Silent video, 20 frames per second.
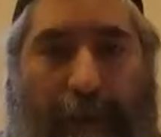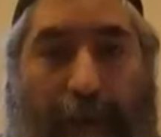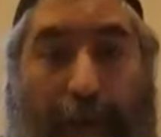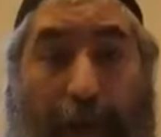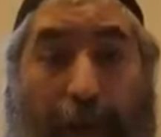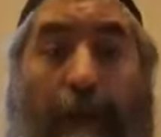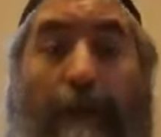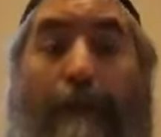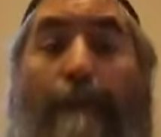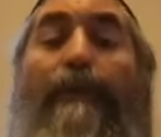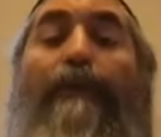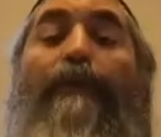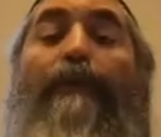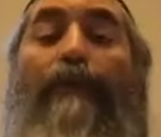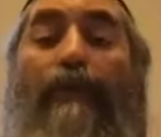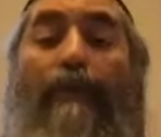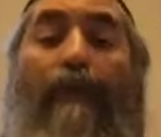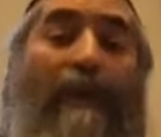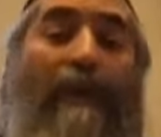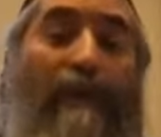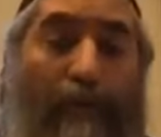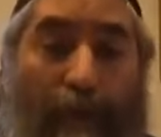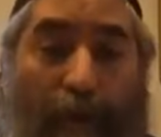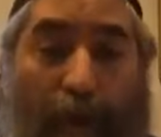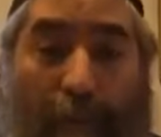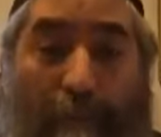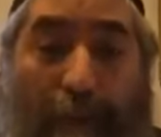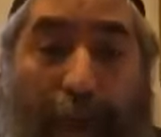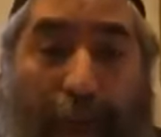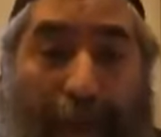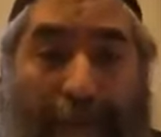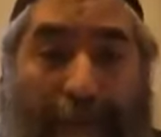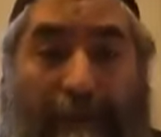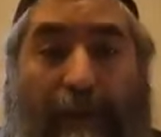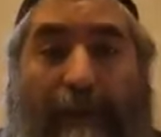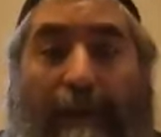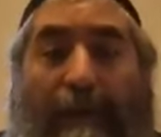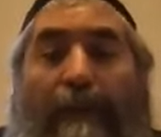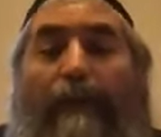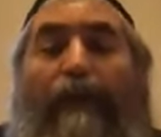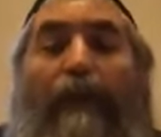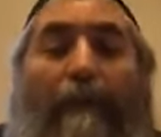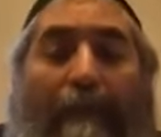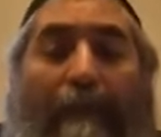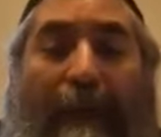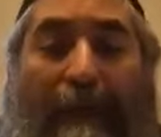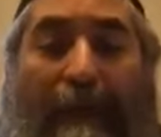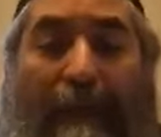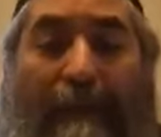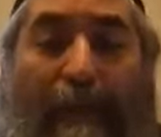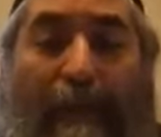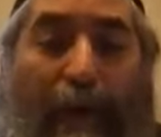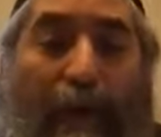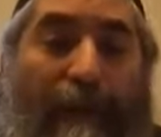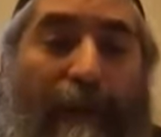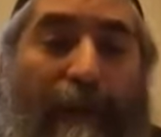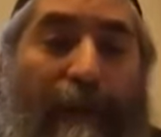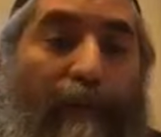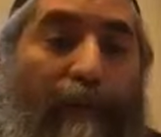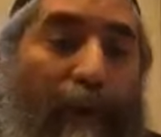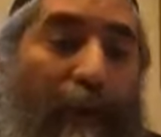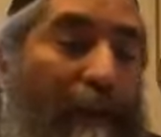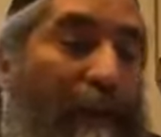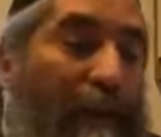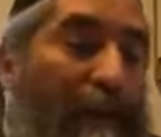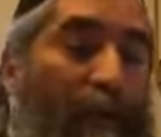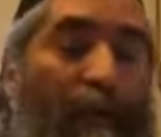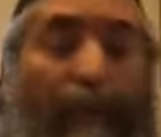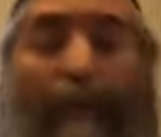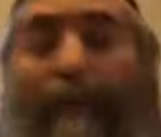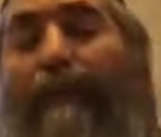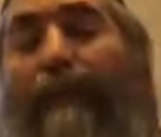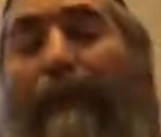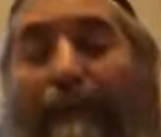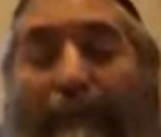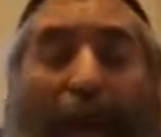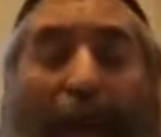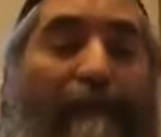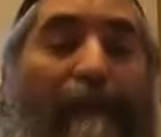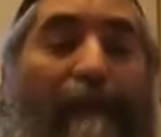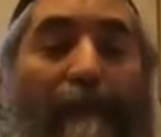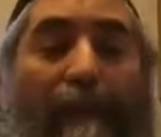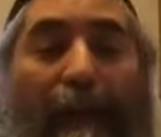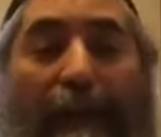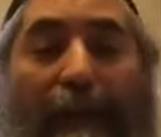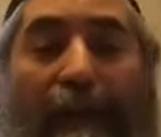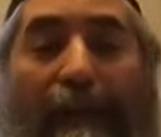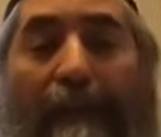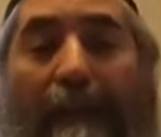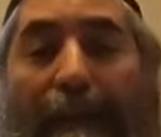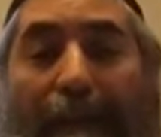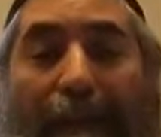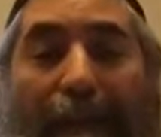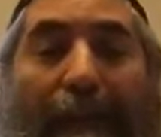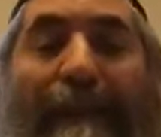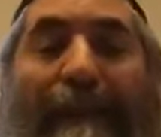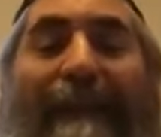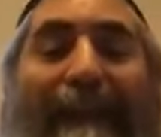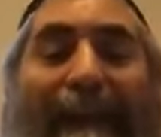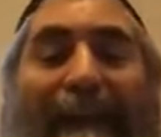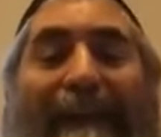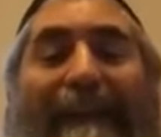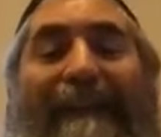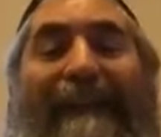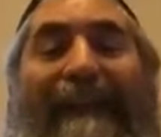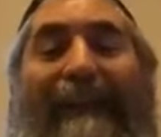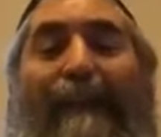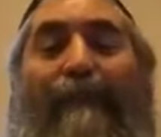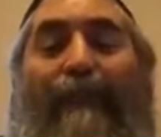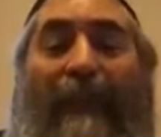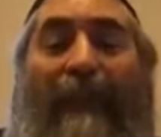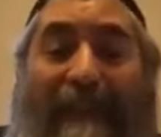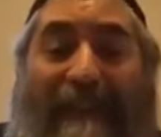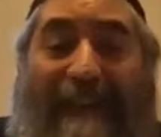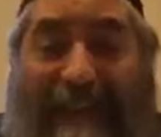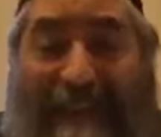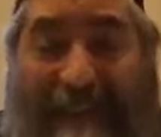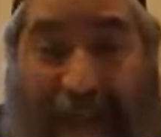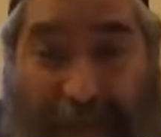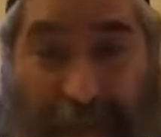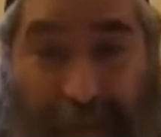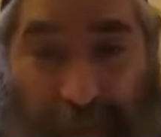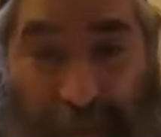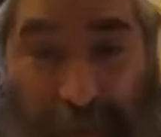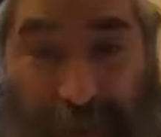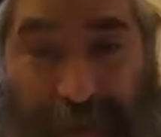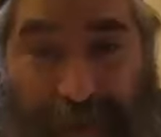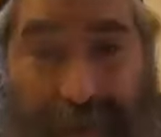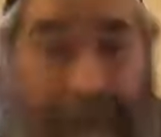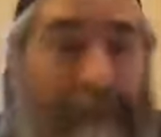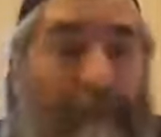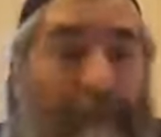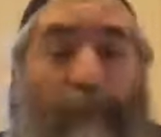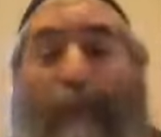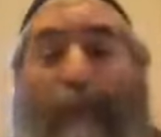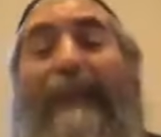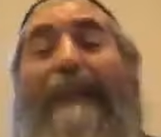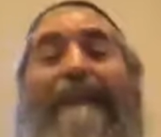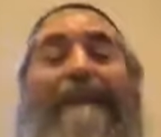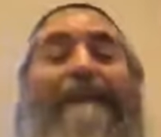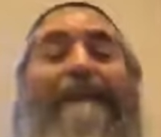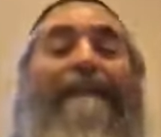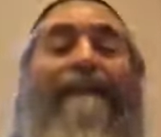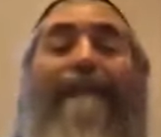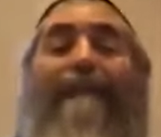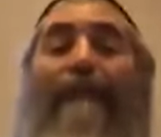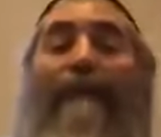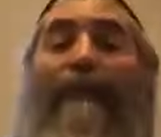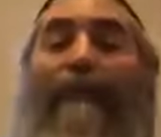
But you know what? You come back. Suddenly you come back at work. And what it took everybody... Well, it takes everyone weeks.